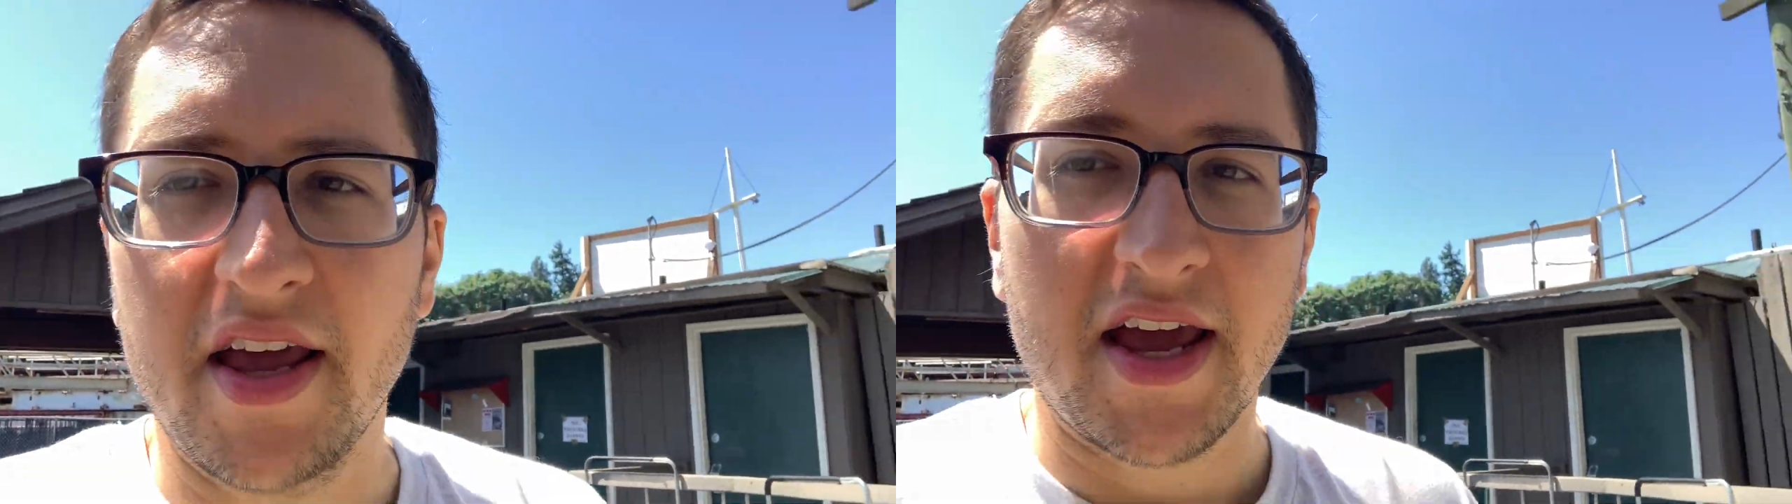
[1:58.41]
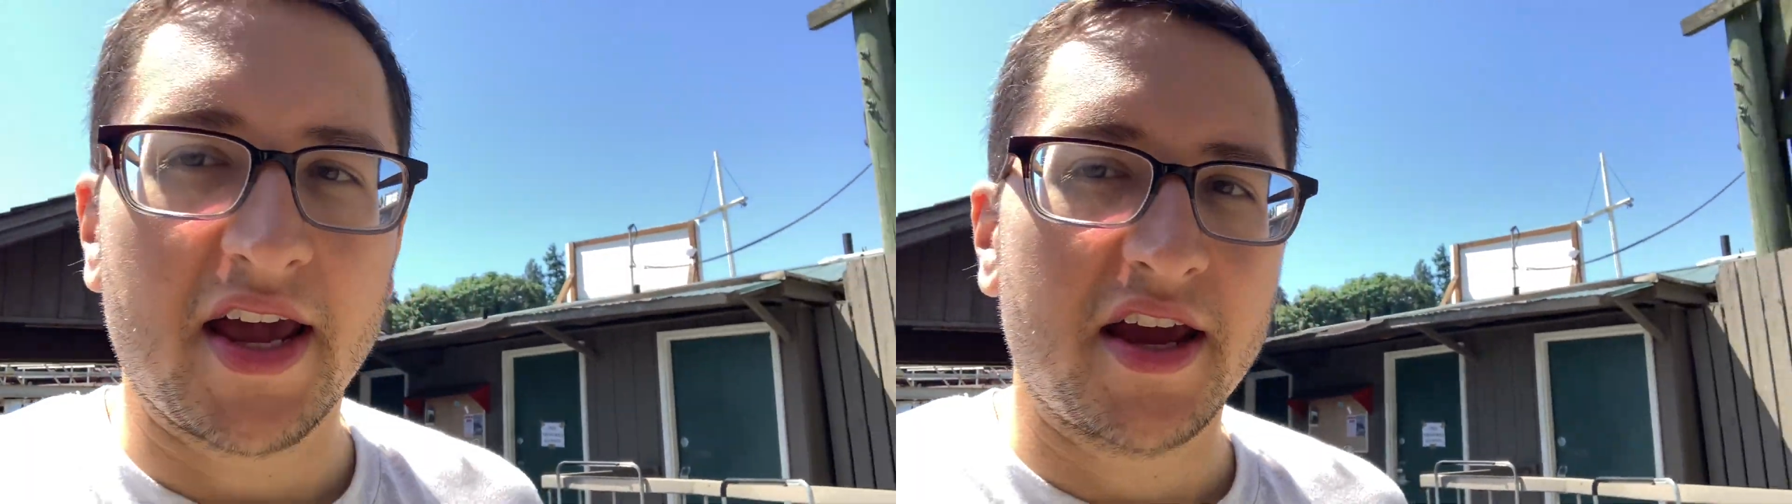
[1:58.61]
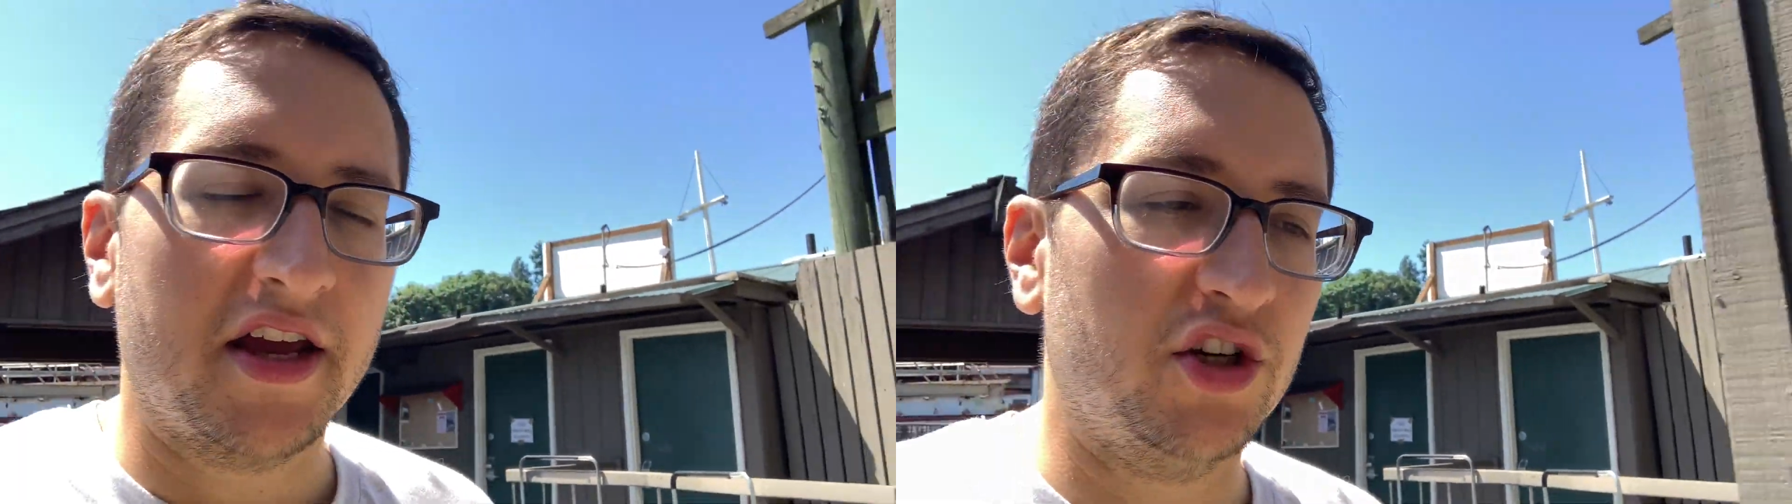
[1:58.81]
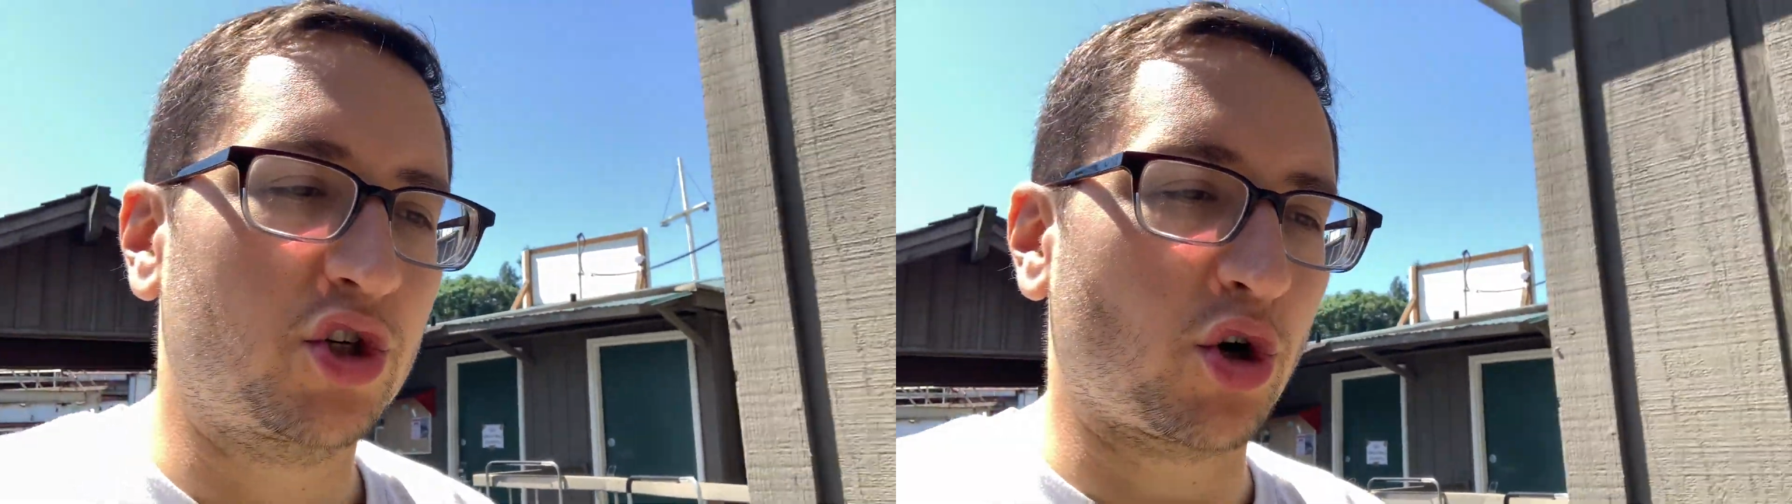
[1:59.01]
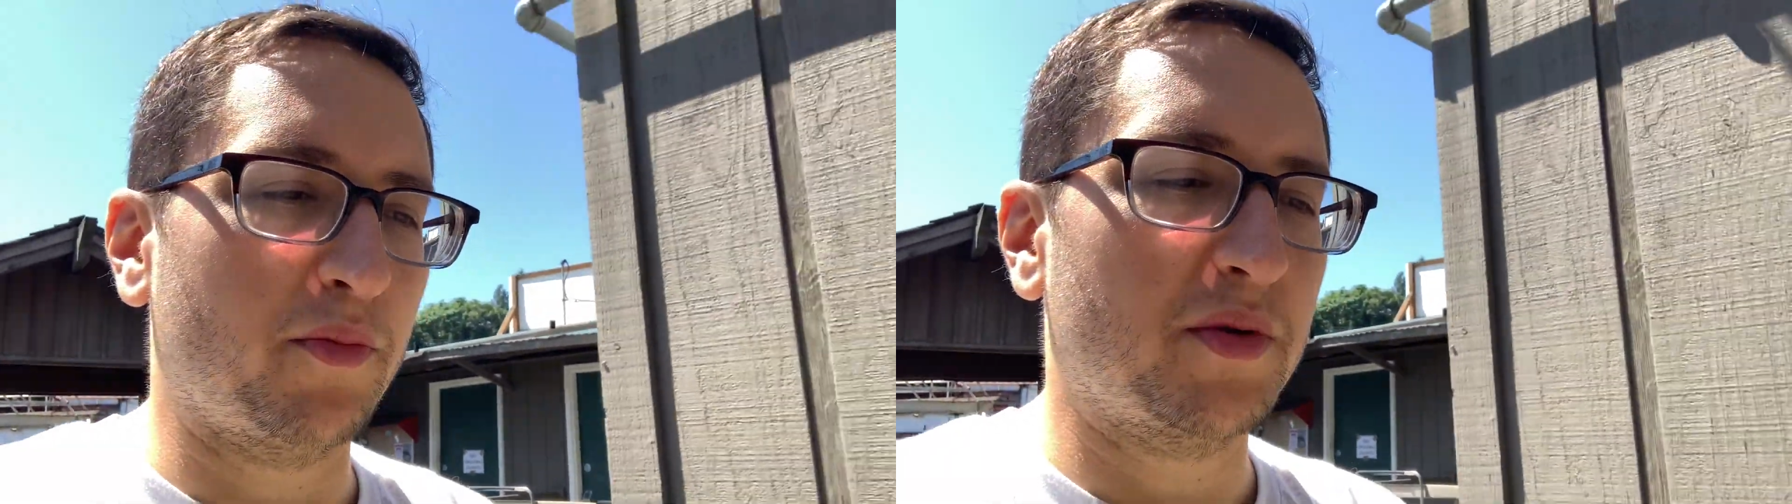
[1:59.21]
a
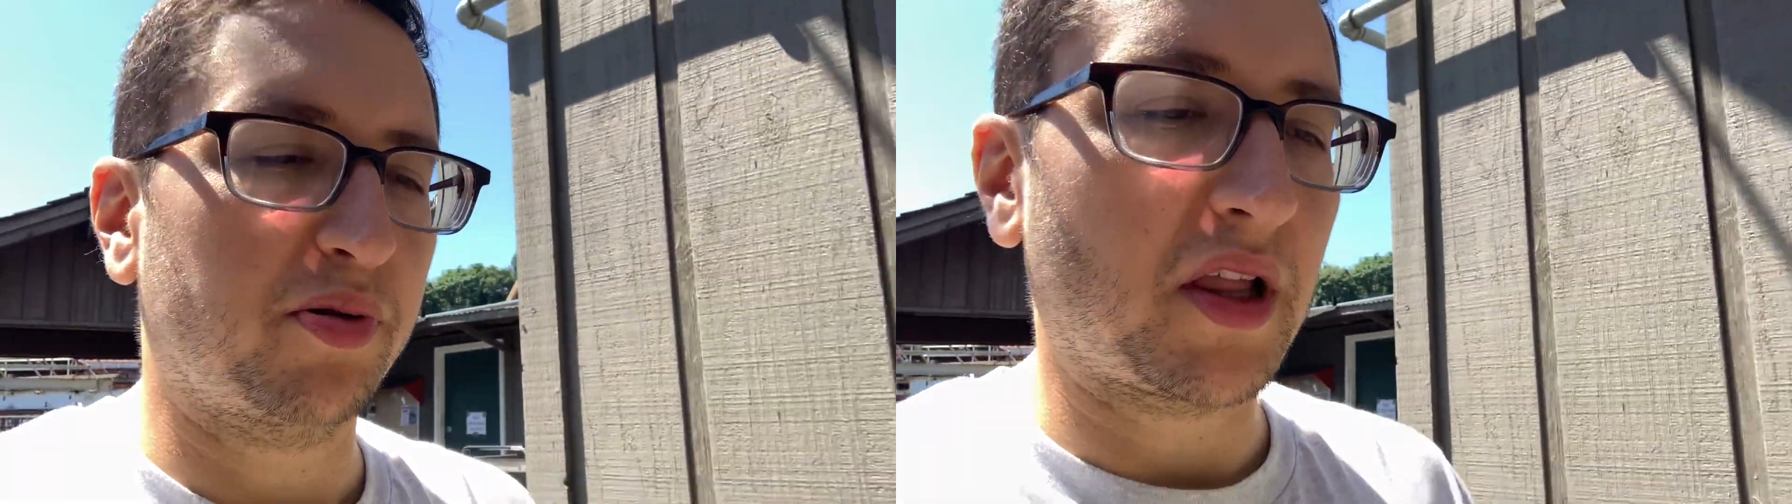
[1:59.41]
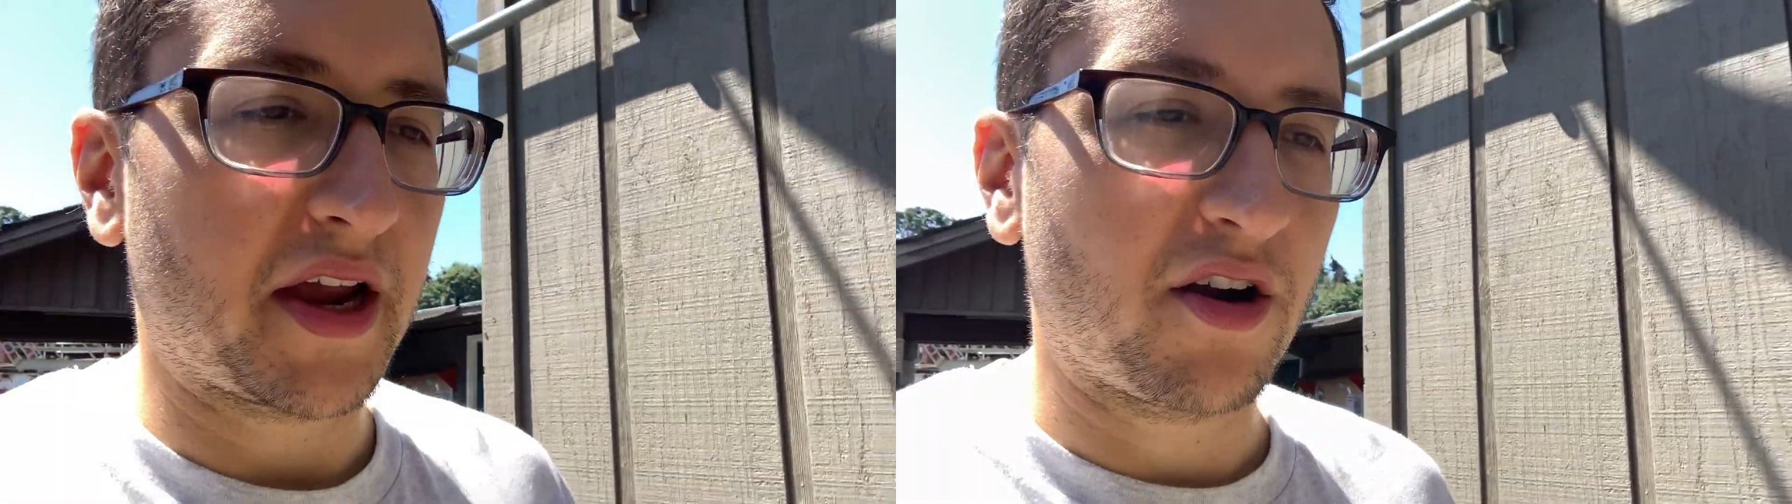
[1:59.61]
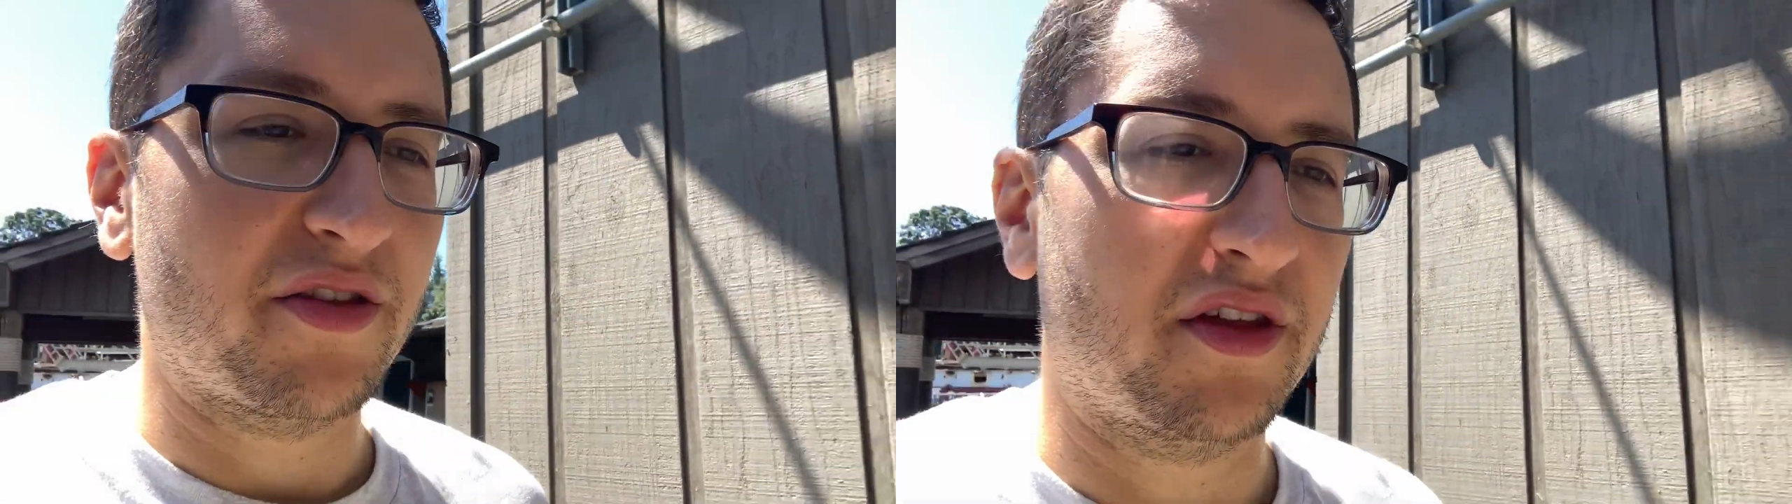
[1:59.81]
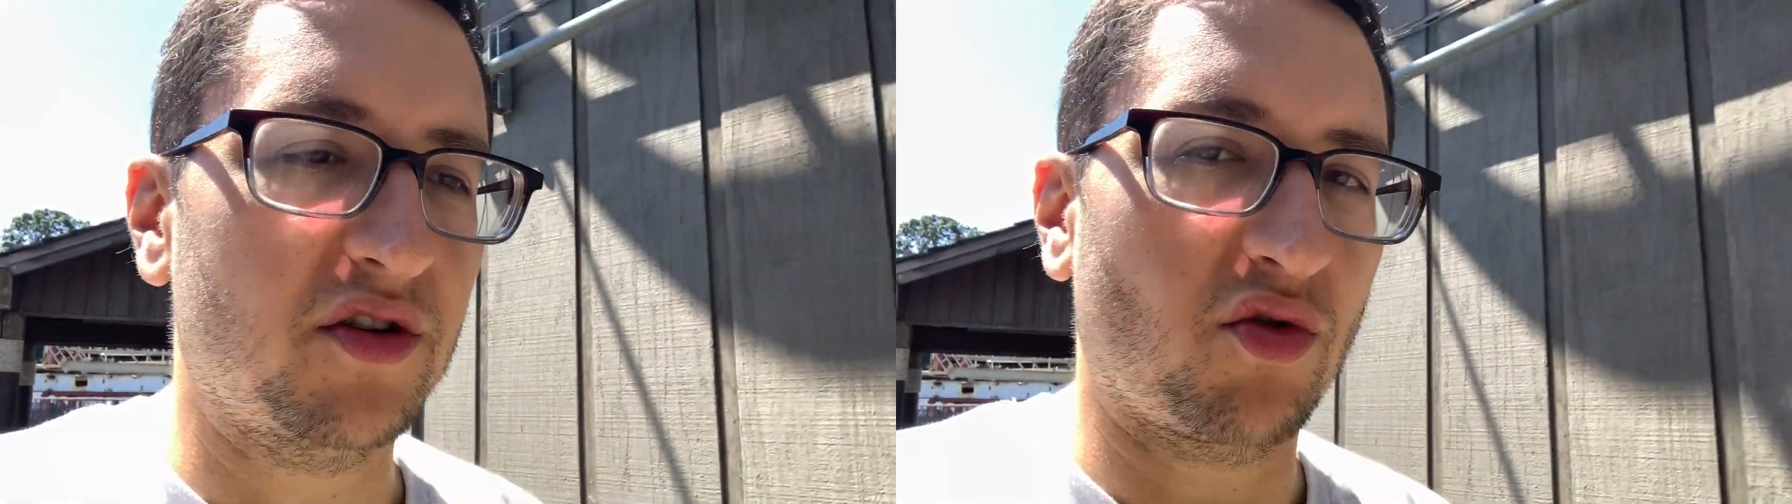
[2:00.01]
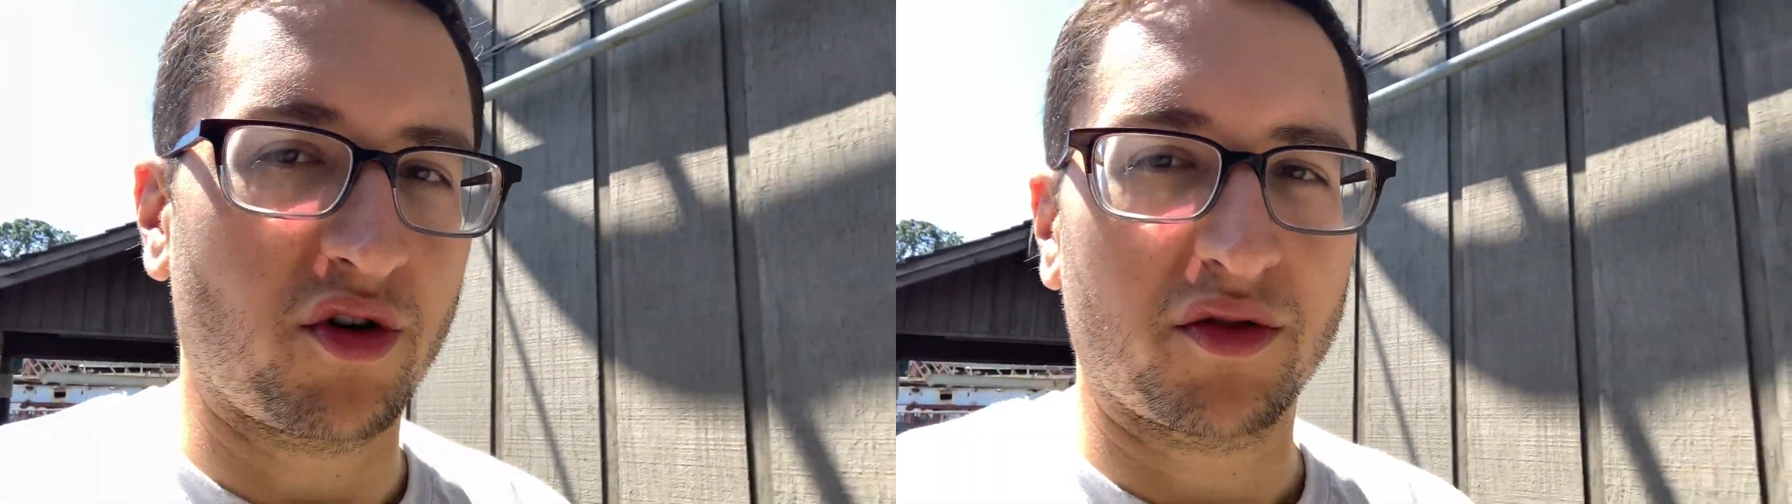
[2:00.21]
German player in the
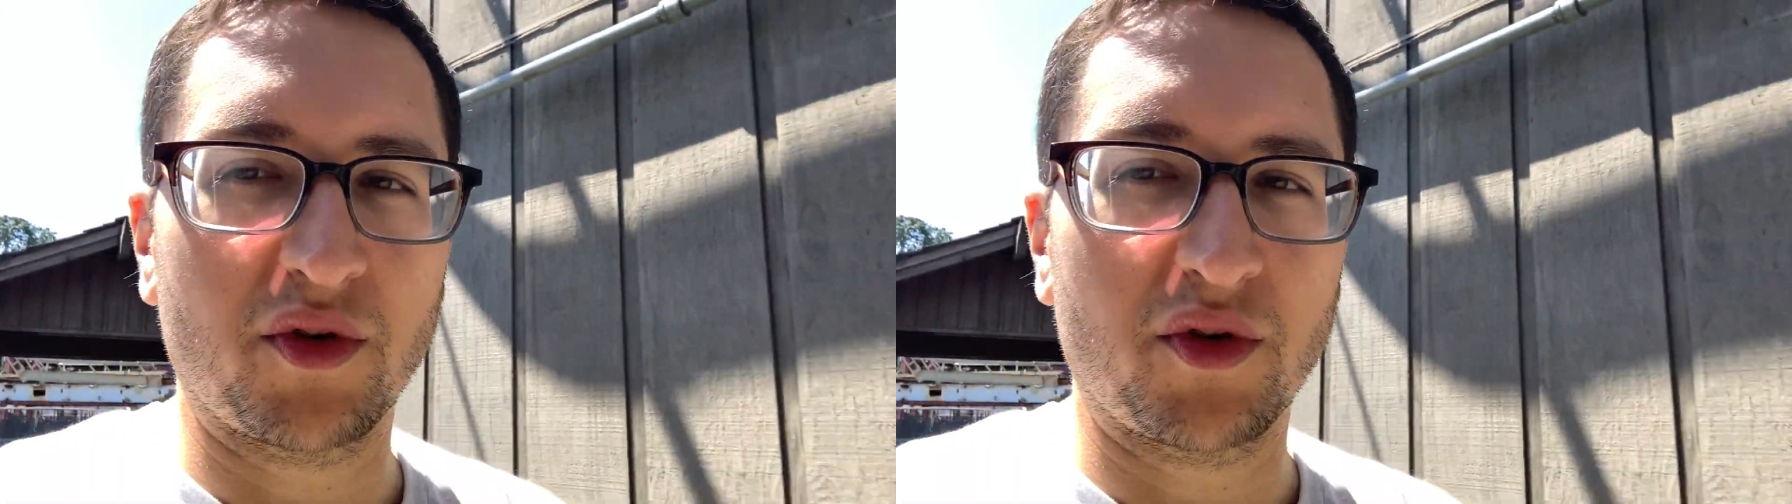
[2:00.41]
north,